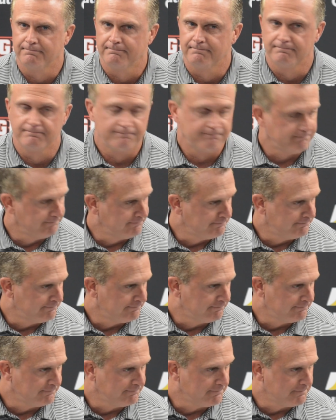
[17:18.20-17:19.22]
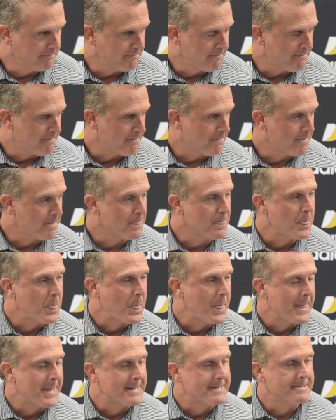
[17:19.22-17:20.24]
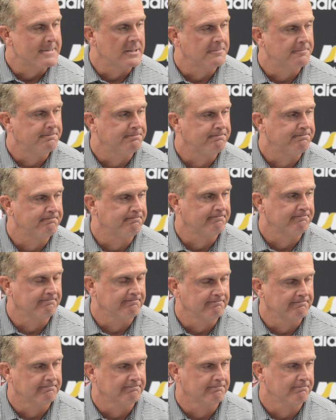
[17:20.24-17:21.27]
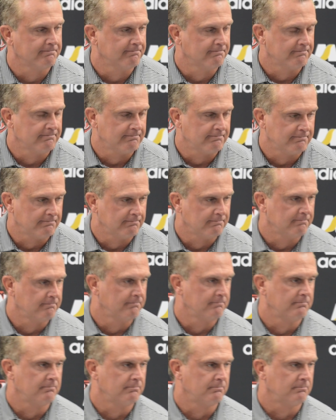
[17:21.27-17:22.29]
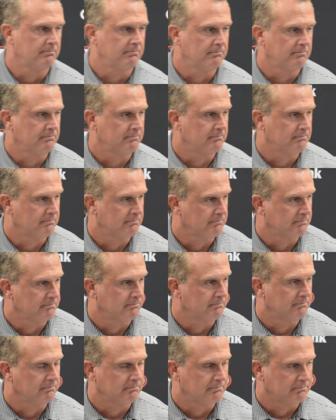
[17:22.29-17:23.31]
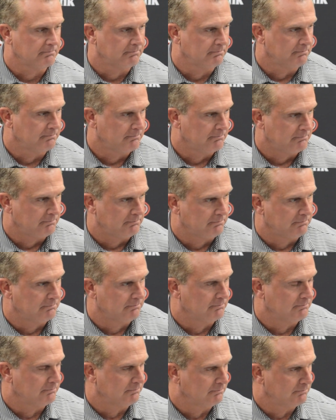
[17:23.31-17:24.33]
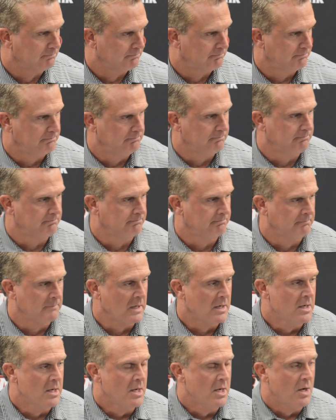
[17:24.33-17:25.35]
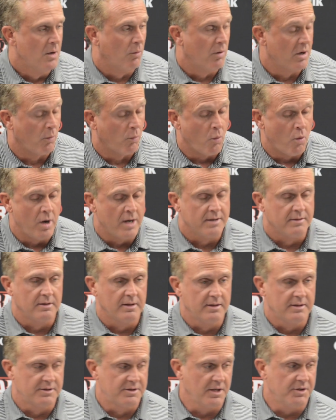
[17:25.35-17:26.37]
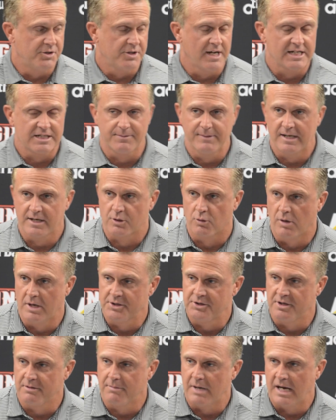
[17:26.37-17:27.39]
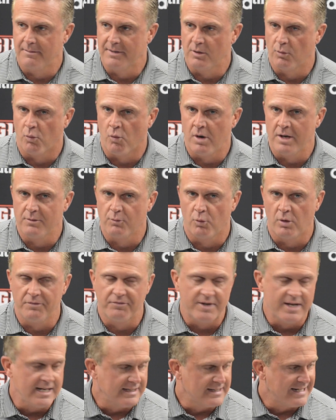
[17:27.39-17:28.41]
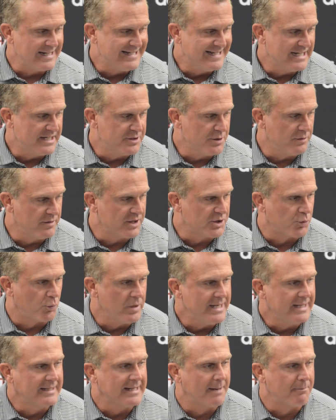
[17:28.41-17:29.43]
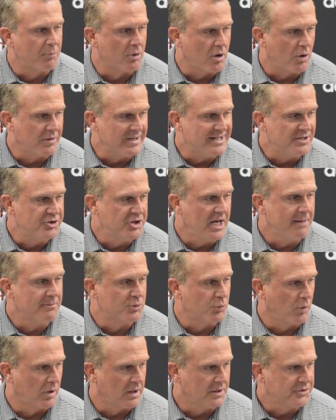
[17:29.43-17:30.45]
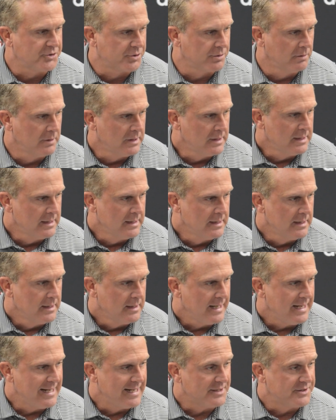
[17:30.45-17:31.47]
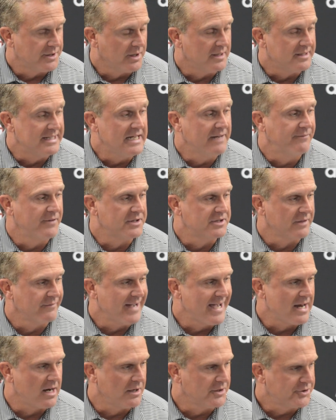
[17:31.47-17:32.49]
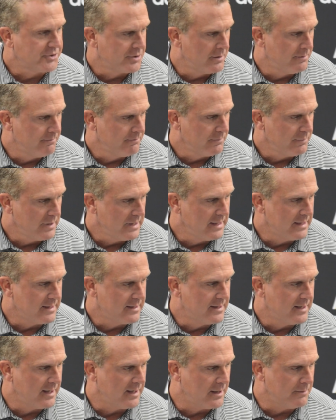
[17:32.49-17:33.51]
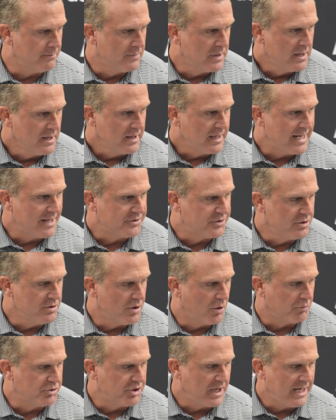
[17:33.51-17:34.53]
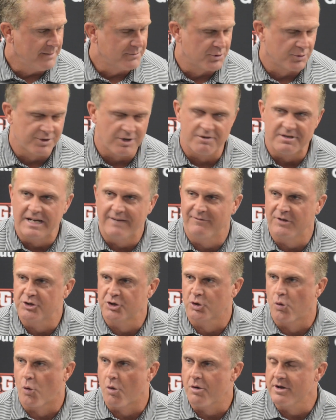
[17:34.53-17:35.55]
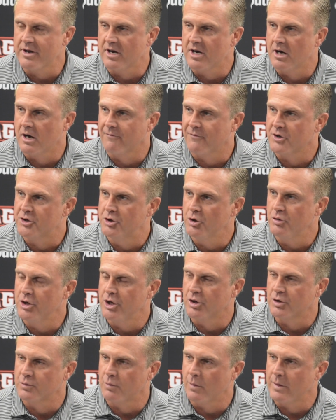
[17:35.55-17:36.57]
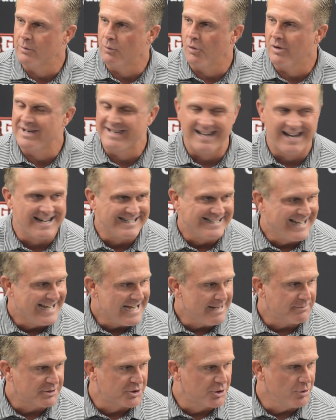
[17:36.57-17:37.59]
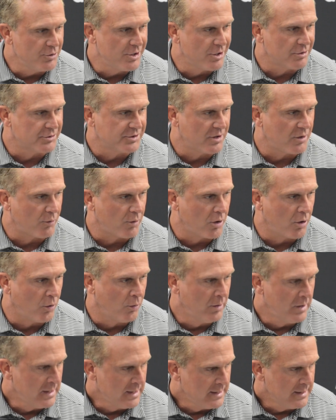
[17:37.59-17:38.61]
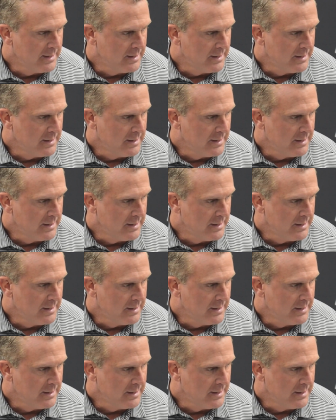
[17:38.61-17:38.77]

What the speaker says: What steps have you taken during this open week to improve your defense? Well, one, since you asked me that question, Bobby, one thing that I did do this week, I brought in James Willis as a defensive analyst, and as you know, James was our defensive coordinator here for 2 years when we won 9 games 2 years in a row.